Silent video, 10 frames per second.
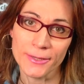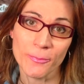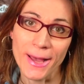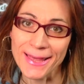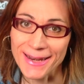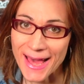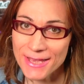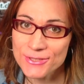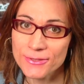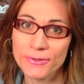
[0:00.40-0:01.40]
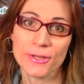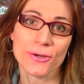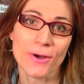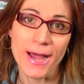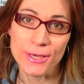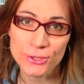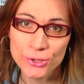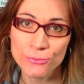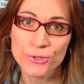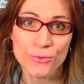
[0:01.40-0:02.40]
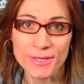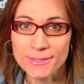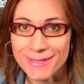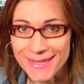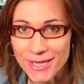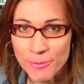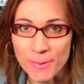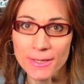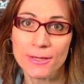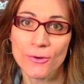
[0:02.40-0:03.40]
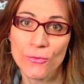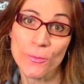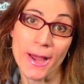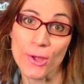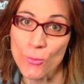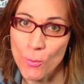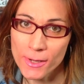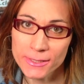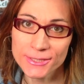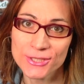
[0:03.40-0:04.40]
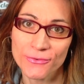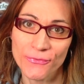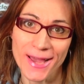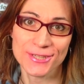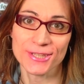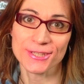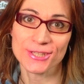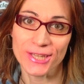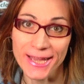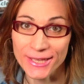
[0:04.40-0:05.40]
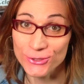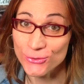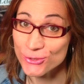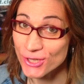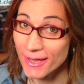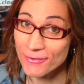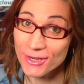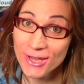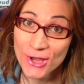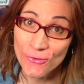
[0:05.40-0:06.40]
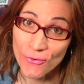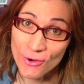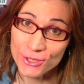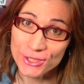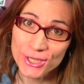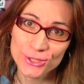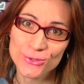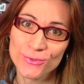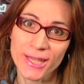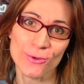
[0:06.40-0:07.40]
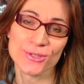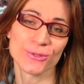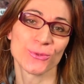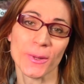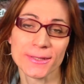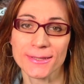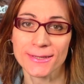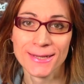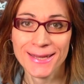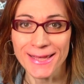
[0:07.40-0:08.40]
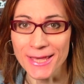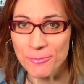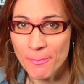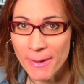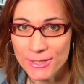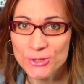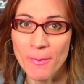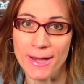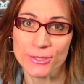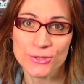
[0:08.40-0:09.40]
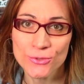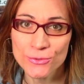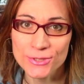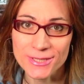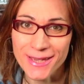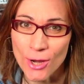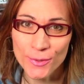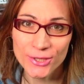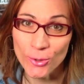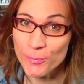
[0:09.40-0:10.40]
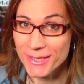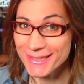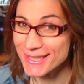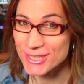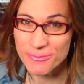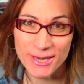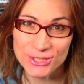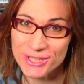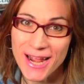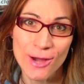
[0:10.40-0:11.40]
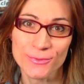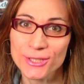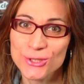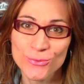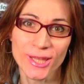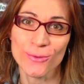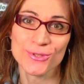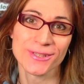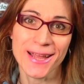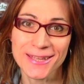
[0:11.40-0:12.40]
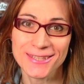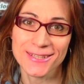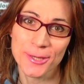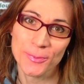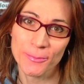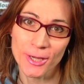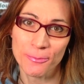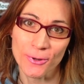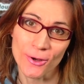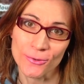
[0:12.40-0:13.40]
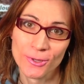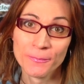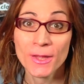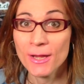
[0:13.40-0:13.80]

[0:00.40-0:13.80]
In my last video, I showed you a sneak peek of my world's fastest Hackintosh ever for year two thousand twenty. In benchmarks, you could see how it completely smashed down the two thousand nineteen Apple Mac Pro.